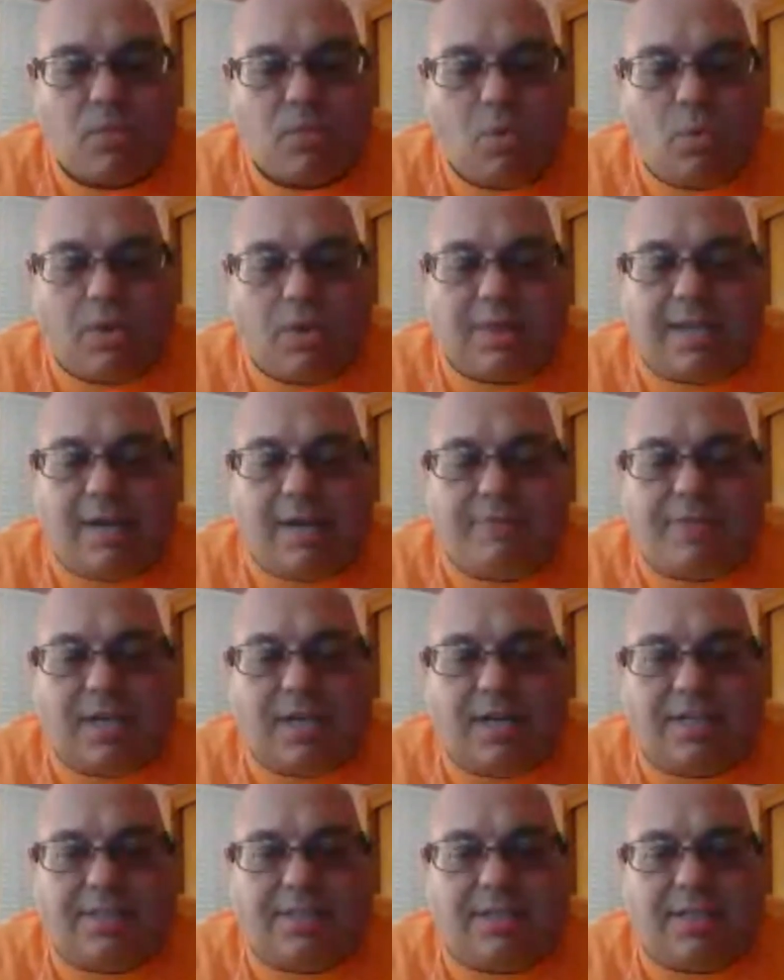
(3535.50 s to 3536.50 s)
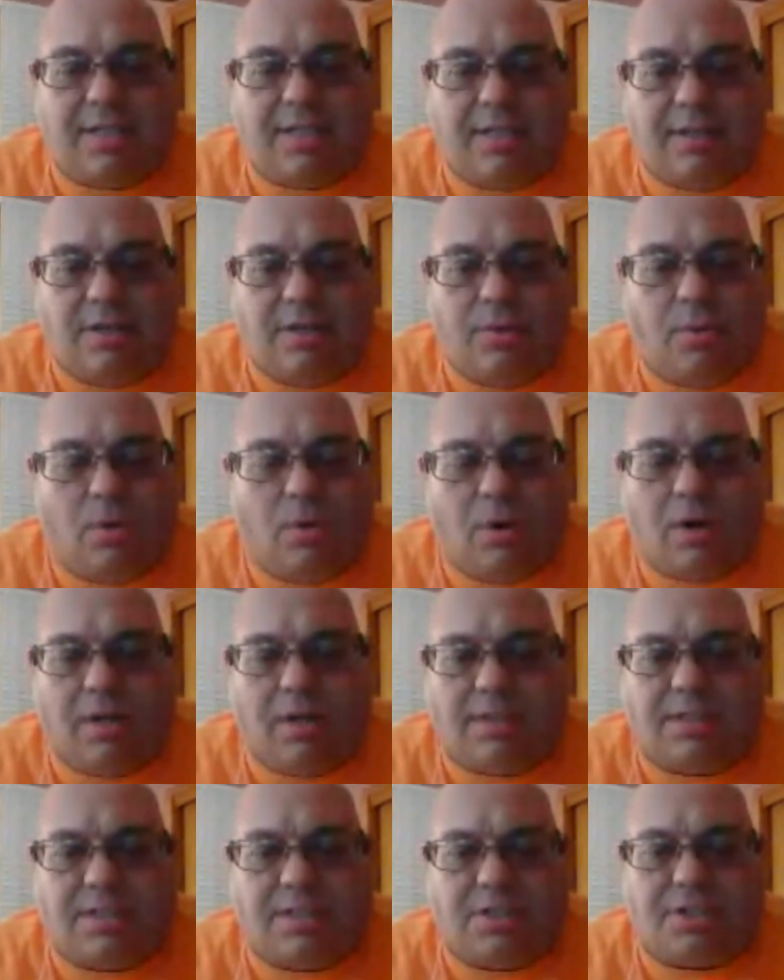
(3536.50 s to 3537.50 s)
what they've done in New
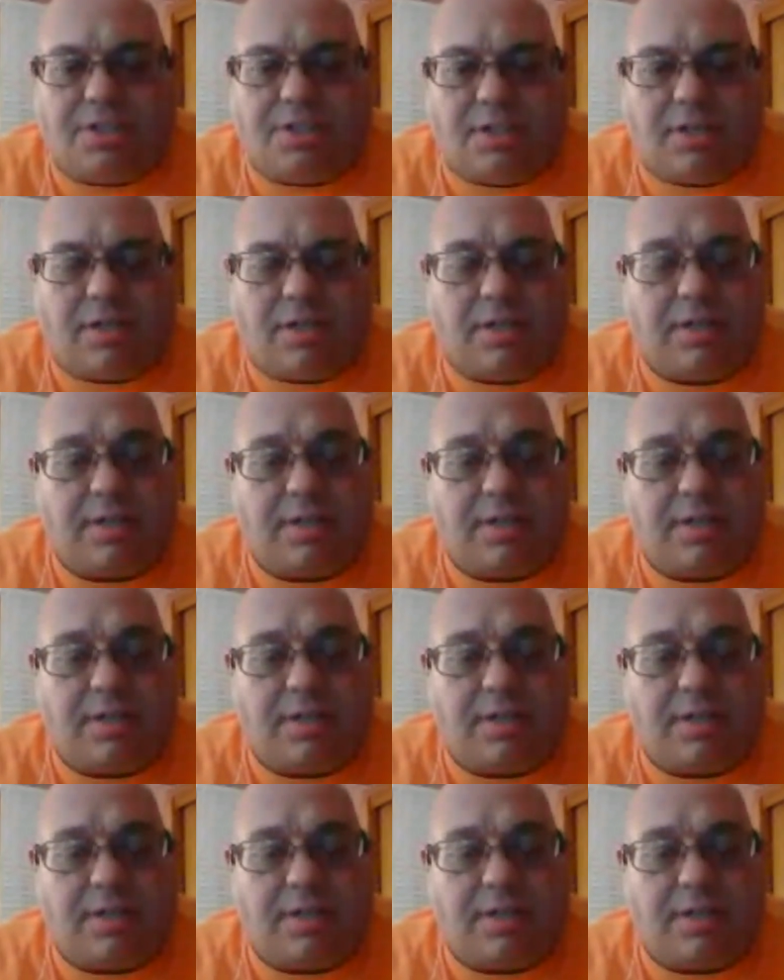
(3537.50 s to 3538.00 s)
Orleans this year,